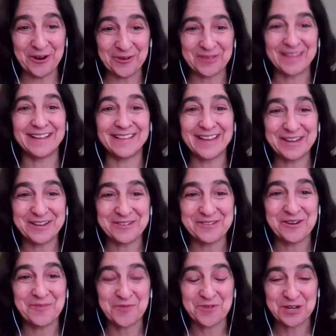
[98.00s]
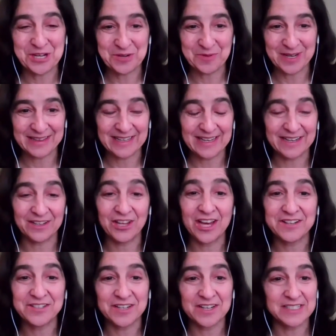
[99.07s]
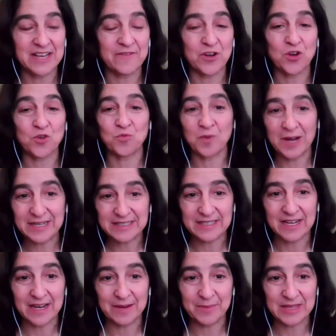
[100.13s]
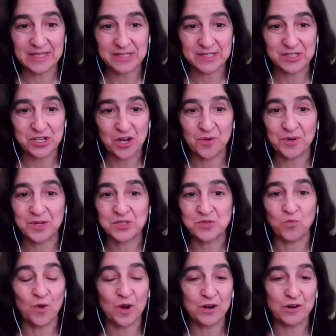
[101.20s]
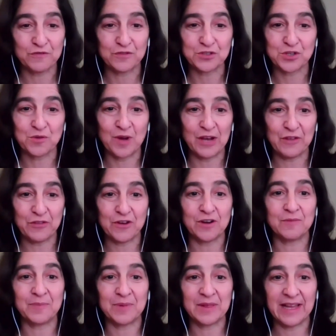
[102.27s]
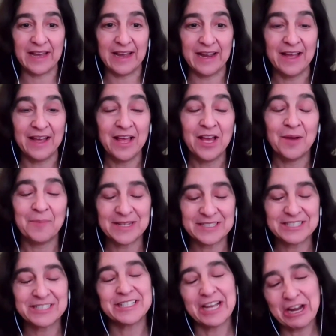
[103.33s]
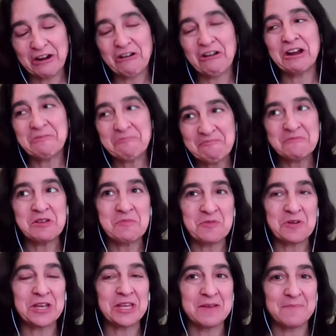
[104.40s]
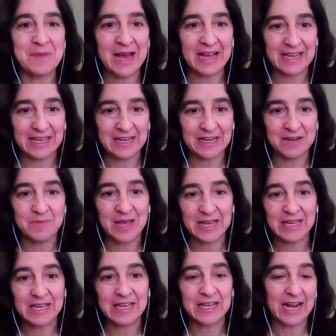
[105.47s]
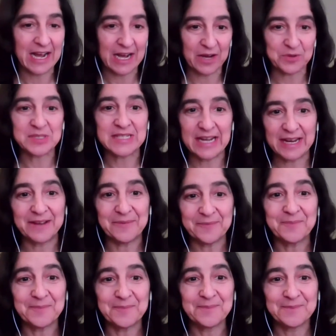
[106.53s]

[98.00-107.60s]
know. They'll let you know pretty quickly. And a lot of dogs have a great time in the snow, and it's wonderful to go out there and play. But just err on, you know, bringing them back in and making it a house day.